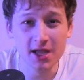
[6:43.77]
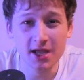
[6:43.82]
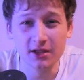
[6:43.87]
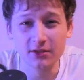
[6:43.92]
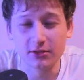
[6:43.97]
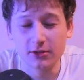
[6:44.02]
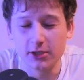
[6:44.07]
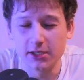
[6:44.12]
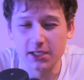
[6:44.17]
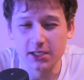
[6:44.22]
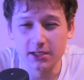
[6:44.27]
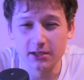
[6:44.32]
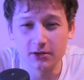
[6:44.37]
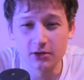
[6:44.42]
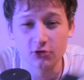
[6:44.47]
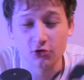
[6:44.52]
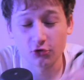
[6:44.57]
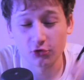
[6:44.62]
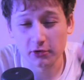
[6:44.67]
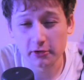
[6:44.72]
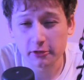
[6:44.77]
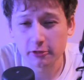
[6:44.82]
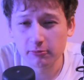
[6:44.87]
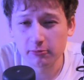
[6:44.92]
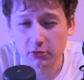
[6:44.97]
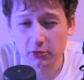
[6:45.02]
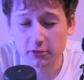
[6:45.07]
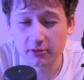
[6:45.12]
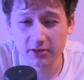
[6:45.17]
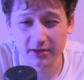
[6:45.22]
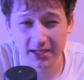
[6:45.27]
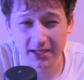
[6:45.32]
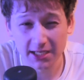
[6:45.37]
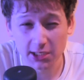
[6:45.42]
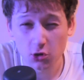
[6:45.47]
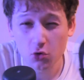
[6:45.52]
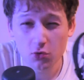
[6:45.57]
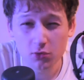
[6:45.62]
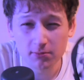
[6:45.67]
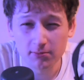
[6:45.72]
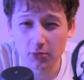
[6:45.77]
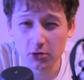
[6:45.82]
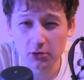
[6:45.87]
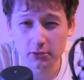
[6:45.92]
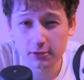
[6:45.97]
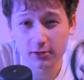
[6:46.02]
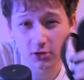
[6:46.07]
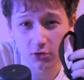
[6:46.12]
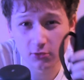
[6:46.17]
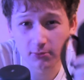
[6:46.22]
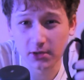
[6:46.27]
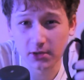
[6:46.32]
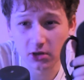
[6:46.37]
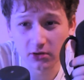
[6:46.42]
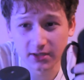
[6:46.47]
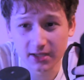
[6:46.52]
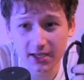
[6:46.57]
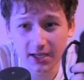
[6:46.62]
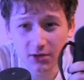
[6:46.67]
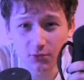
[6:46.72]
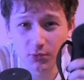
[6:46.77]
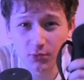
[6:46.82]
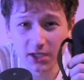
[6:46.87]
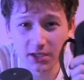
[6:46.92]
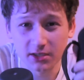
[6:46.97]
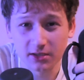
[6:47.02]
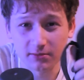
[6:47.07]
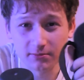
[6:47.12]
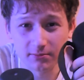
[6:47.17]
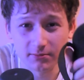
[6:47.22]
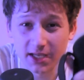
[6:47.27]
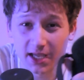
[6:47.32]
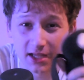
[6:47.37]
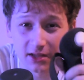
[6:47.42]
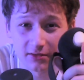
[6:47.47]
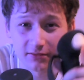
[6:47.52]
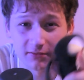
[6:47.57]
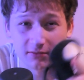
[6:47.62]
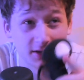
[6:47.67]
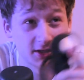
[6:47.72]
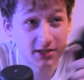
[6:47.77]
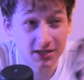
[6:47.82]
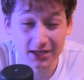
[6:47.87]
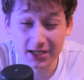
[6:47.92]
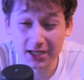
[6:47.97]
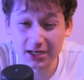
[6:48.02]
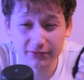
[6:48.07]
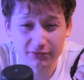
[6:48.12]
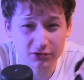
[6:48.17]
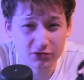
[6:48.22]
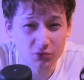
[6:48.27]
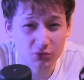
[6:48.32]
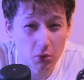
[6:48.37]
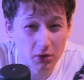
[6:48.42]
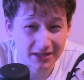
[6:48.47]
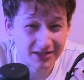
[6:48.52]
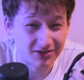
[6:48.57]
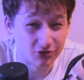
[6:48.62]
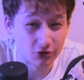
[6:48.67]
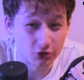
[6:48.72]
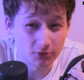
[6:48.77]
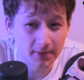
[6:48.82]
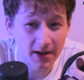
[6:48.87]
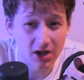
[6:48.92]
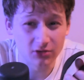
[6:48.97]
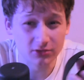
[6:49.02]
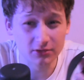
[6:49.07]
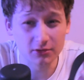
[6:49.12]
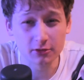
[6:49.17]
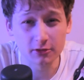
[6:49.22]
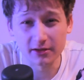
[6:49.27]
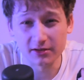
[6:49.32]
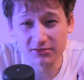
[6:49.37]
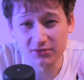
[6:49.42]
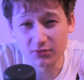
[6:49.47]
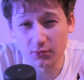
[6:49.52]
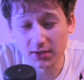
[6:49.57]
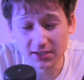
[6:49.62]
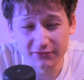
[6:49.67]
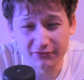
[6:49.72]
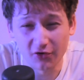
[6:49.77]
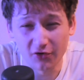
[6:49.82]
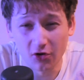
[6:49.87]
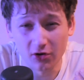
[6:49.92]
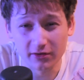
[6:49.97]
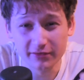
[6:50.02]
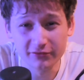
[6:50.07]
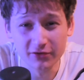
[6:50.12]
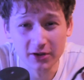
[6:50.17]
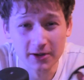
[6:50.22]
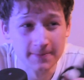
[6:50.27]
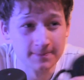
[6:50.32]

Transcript: the Christmas deal might still be on there where you can get it for £22 instead of 25.